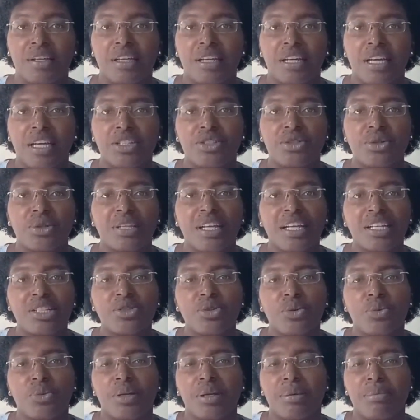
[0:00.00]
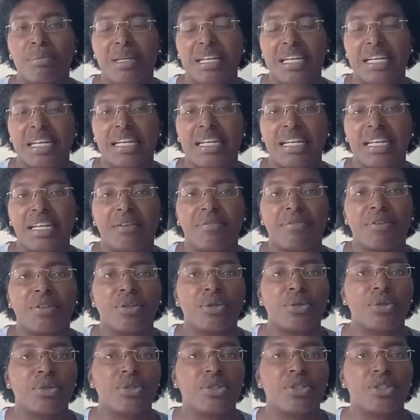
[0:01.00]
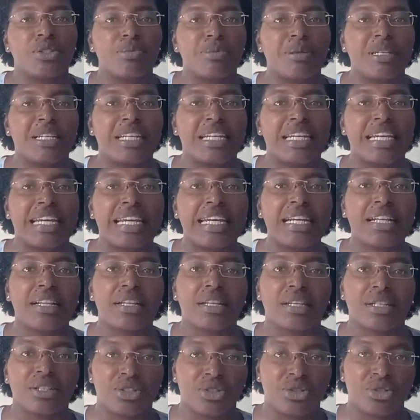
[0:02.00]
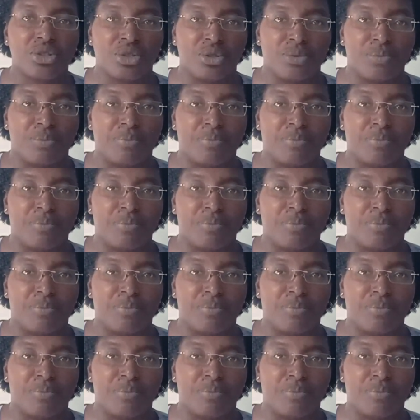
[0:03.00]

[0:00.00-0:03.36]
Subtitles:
And so that's what we mean. Even though you speak English,